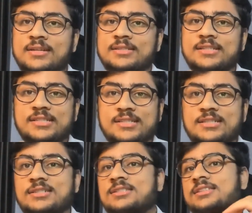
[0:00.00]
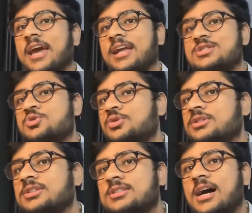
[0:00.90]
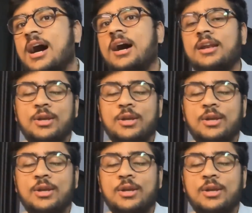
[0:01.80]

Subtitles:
The interns and juniors are